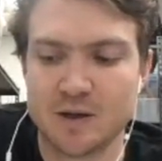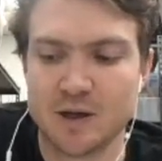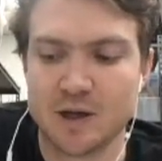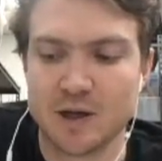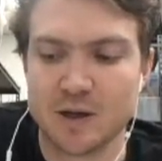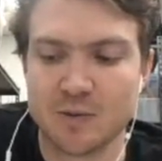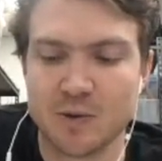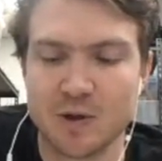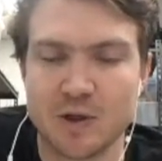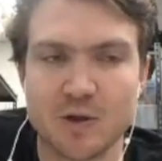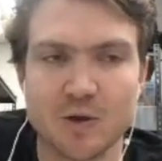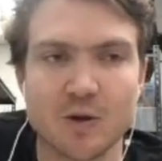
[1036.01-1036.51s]
you
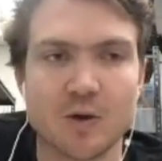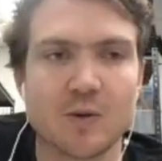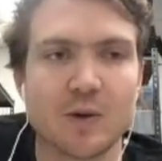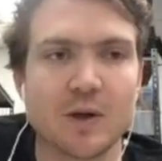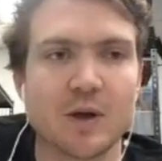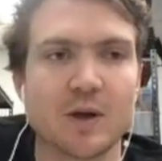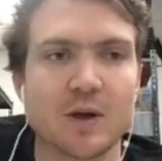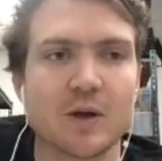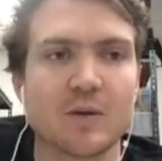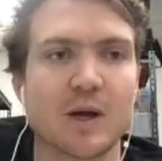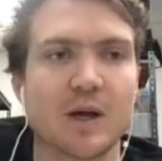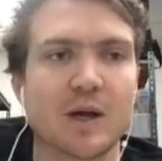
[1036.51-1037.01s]
know, we thought
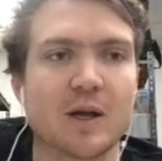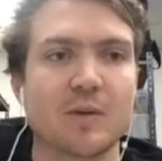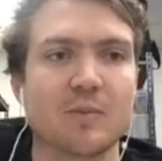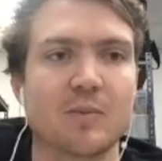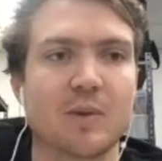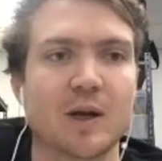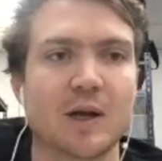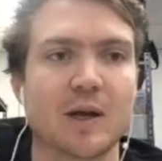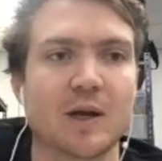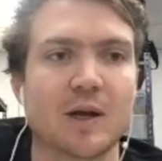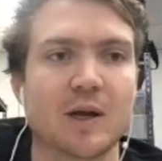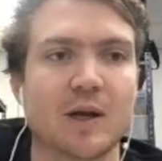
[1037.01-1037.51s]
we'd
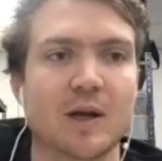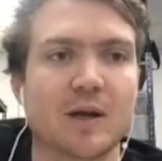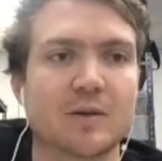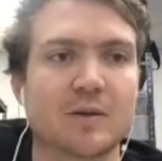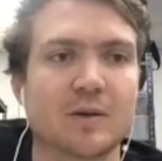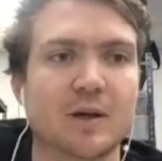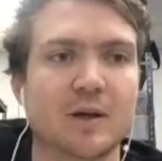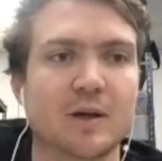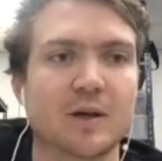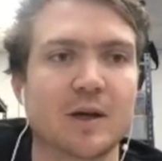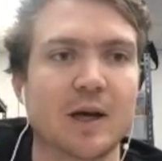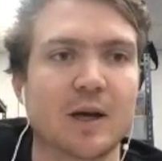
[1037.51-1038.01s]
make a
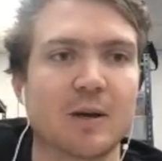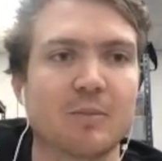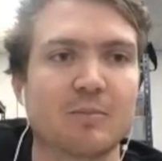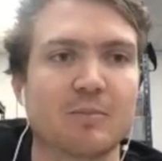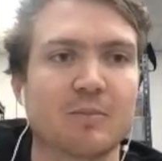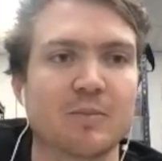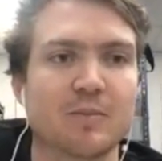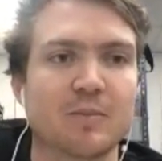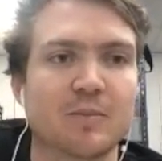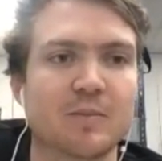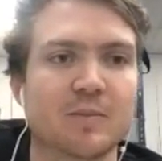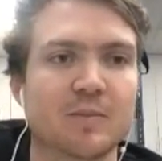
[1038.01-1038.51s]
better
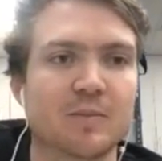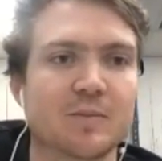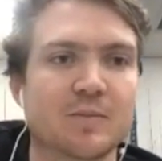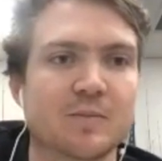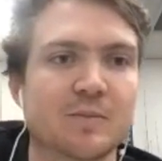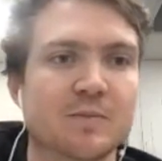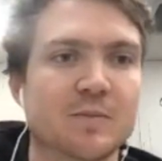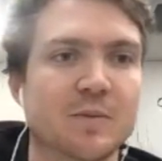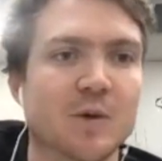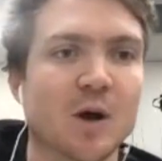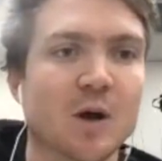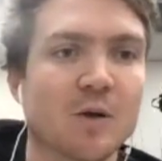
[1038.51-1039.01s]

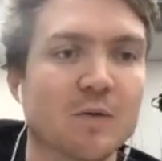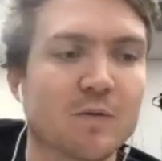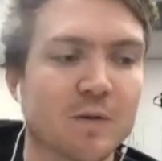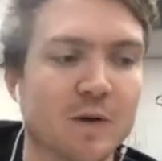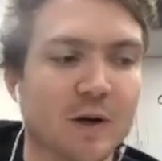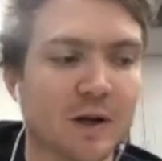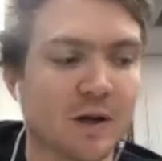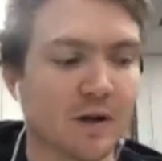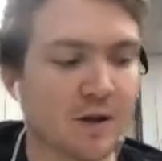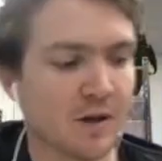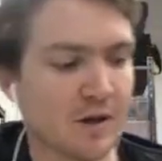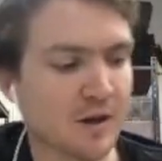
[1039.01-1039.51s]
um,
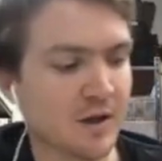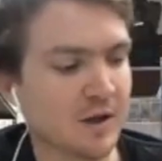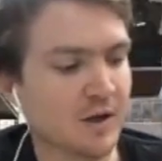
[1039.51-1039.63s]
offering,